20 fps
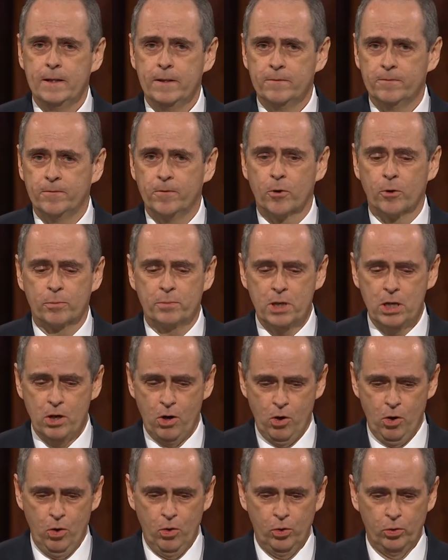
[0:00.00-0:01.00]
For
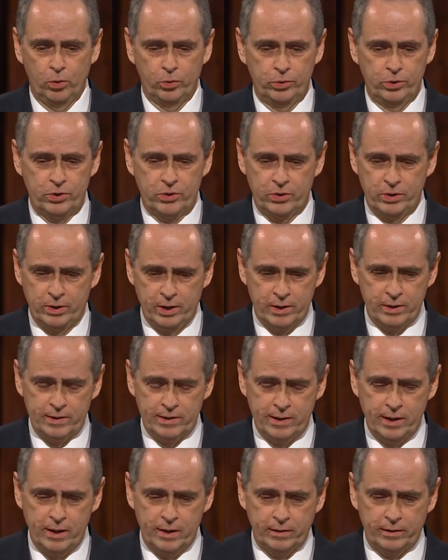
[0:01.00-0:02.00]
behold, thus
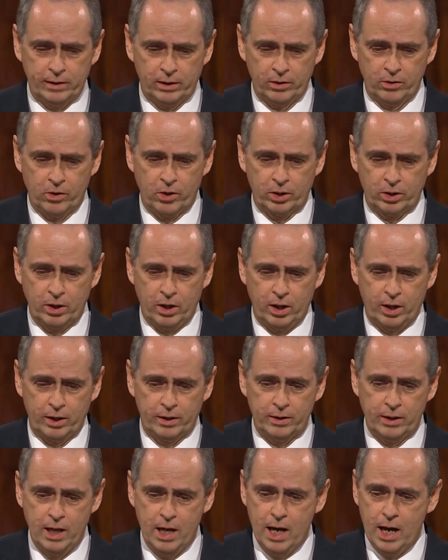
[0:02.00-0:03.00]
saith the Lord
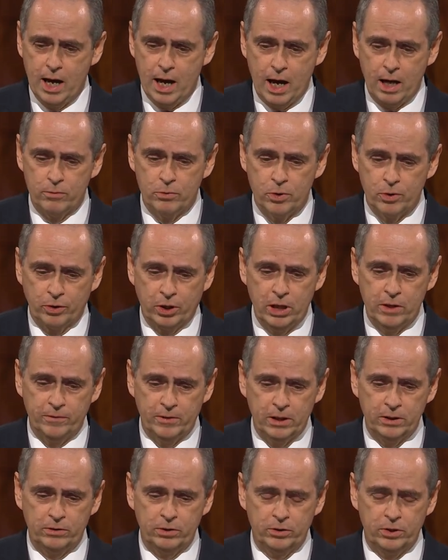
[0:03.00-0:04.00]
God, I will give
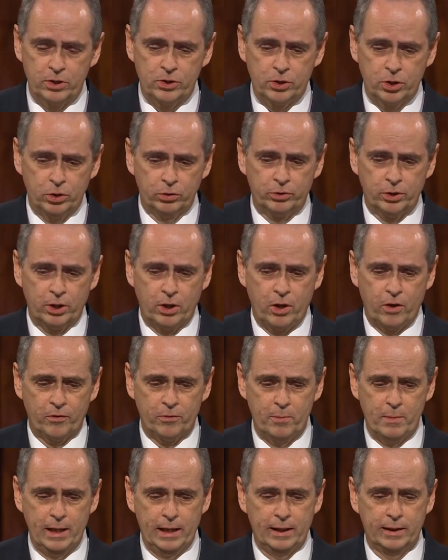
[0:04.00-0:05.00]
unto the children of
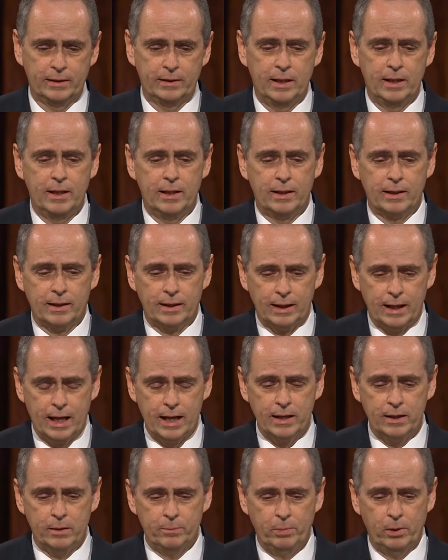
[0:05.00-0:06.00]
men,
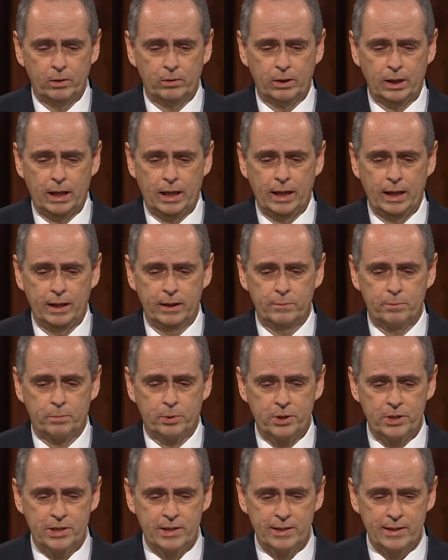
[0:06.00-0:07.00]
line upon line,
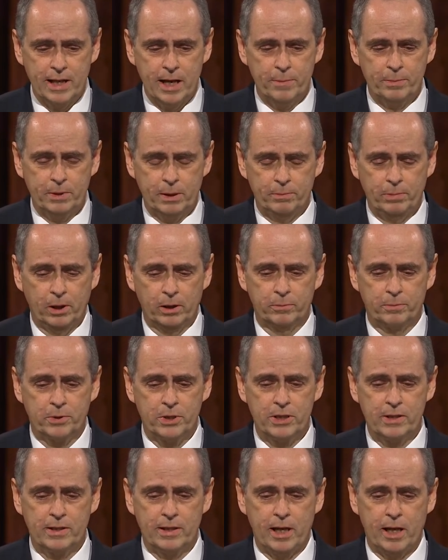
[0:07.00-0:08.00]
precept upon
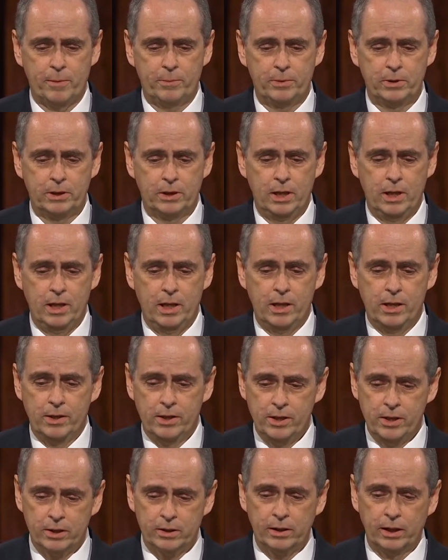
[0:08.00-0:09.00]
precept,
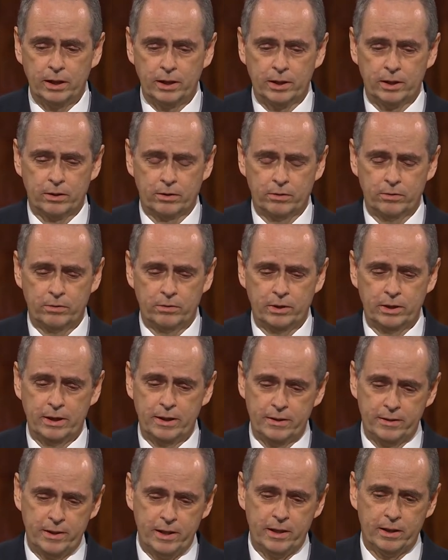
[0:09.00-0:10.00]
here a little
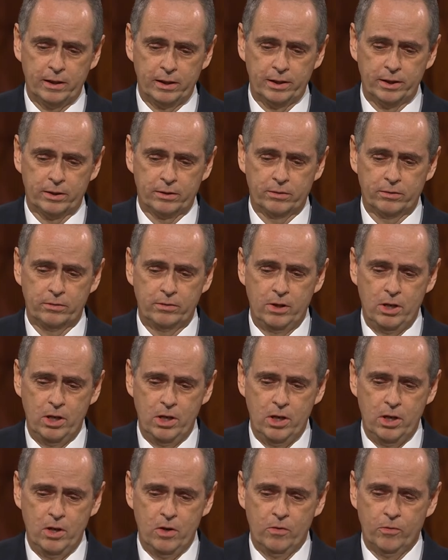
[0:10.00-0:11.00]
and there a little.
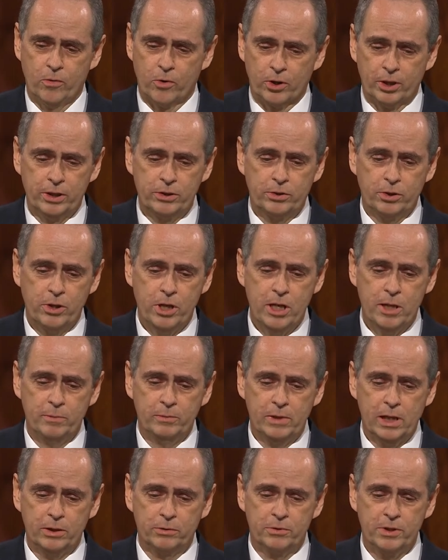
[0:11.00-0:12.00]
For unto him
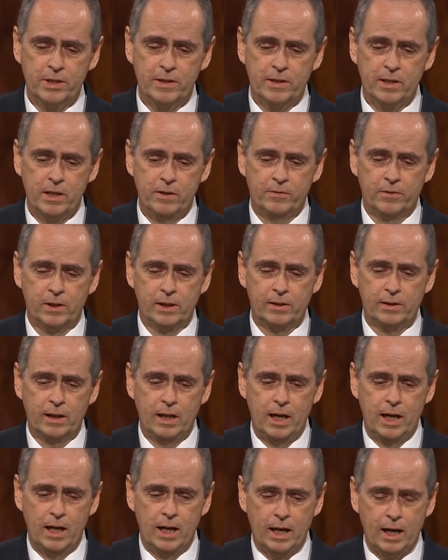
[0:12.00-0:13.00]
that receiveth,
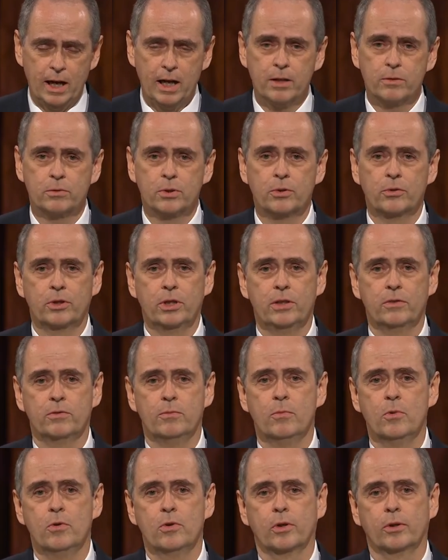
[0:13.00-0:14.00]
I will give
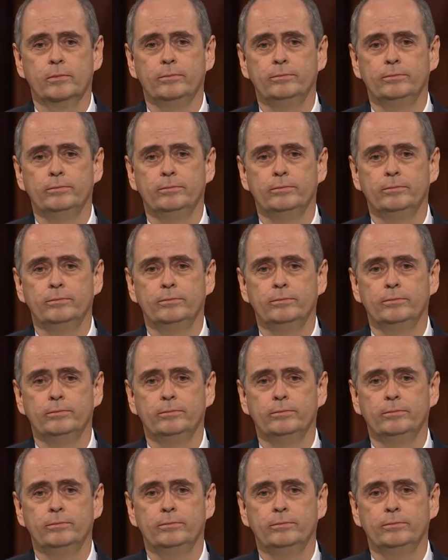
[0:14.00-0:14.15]
more.